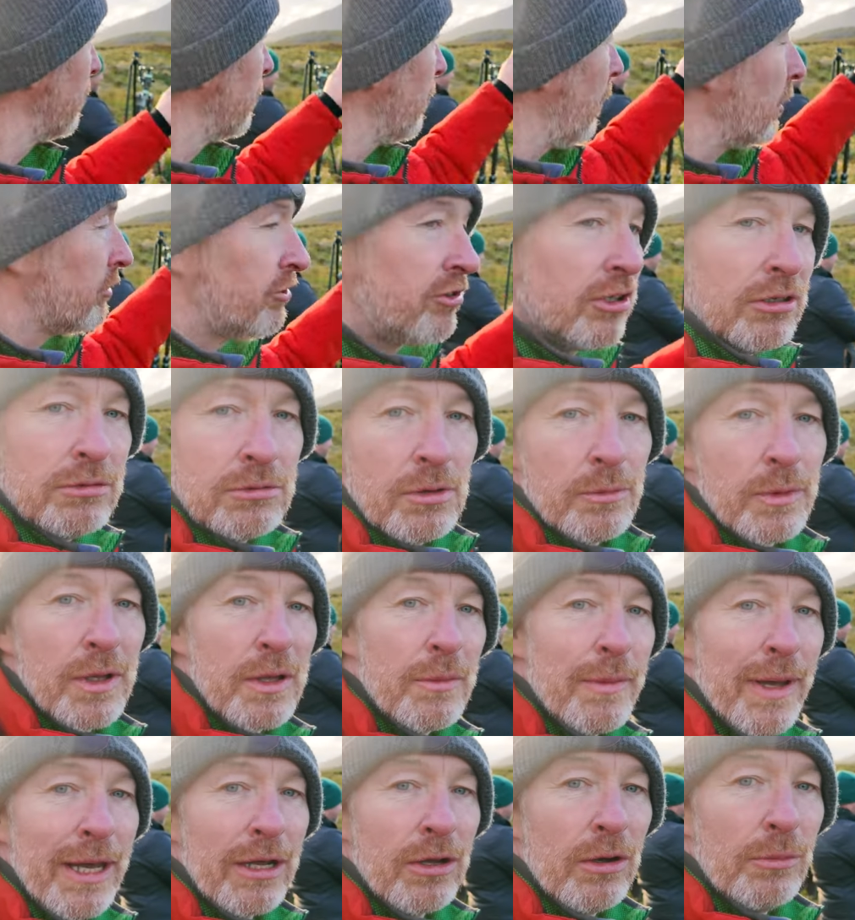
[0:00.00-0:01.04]
talk to you when we get
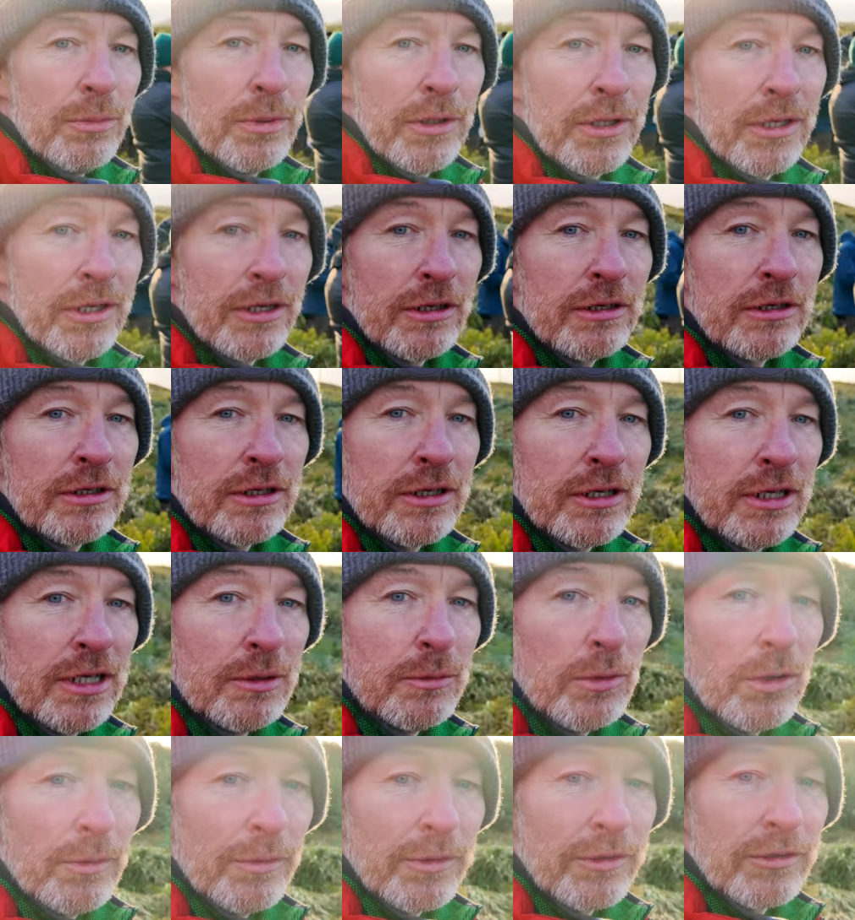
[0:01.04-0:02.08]
back up here in a
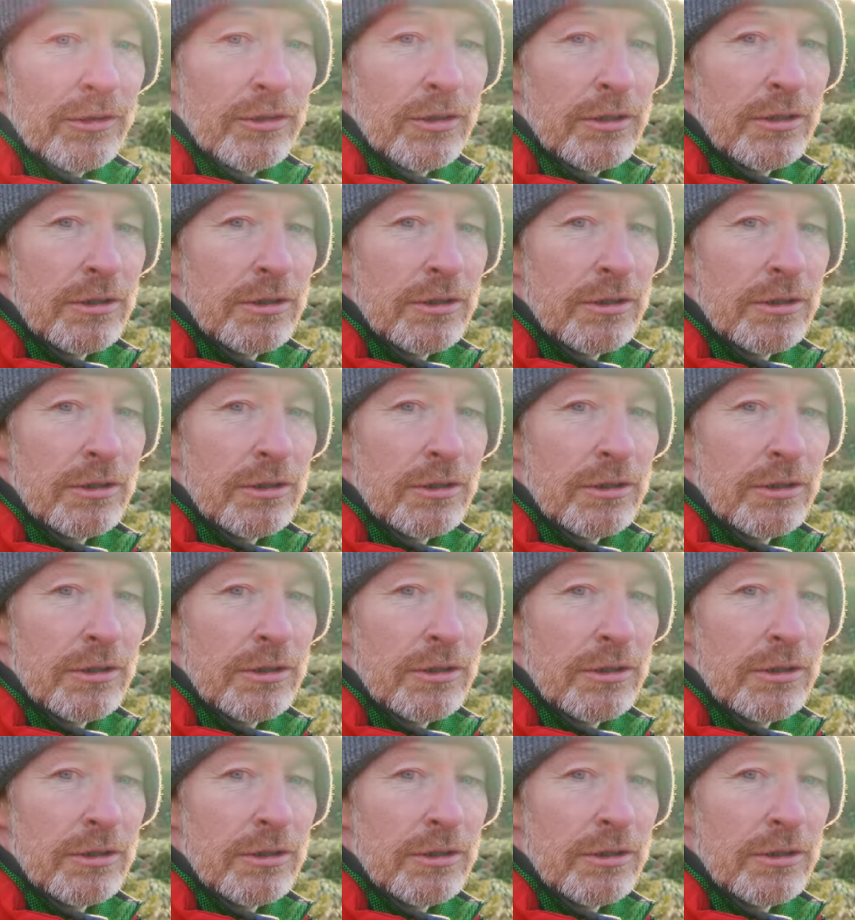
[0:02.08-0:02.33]
moment.